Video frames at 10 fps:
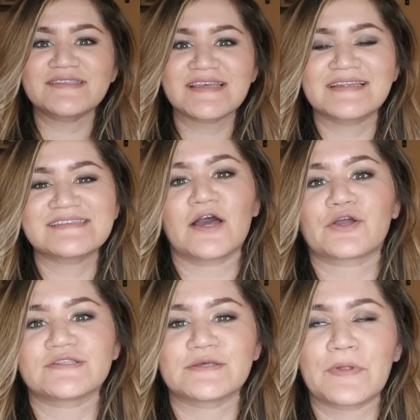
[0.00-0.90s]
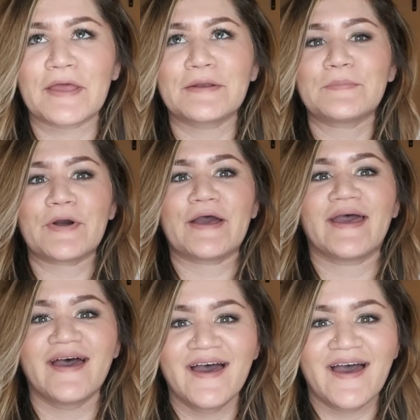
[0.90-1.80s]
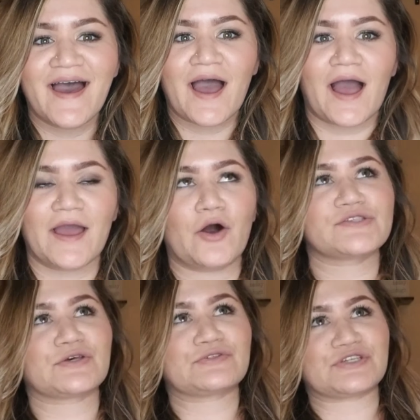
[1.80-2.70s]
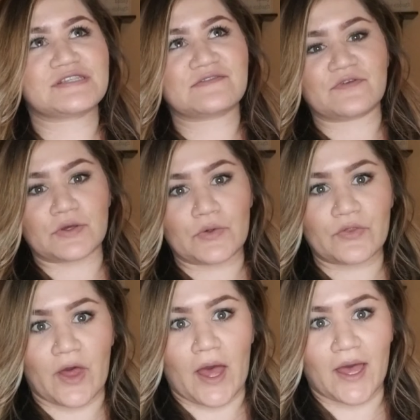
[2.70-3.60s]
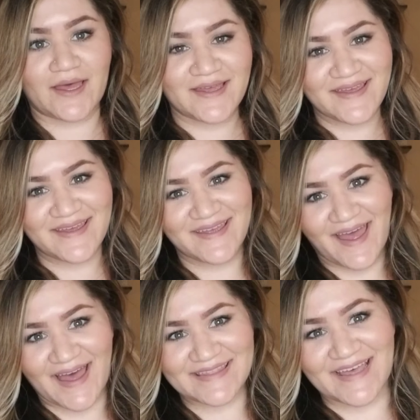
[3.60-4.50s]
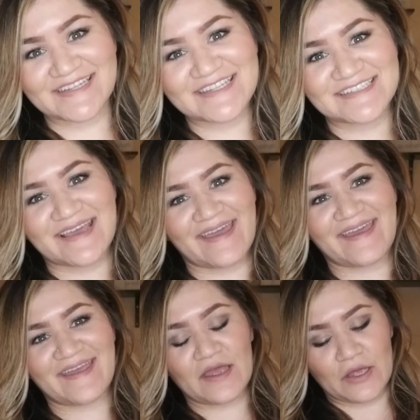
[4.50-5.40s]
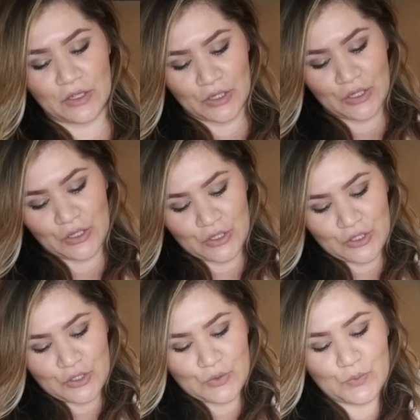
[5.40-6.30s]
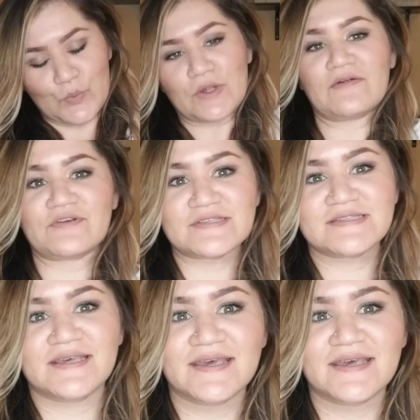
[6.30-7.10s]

So I'm saying it's not good to plan, but I also just feel that at the end of the day, whatever's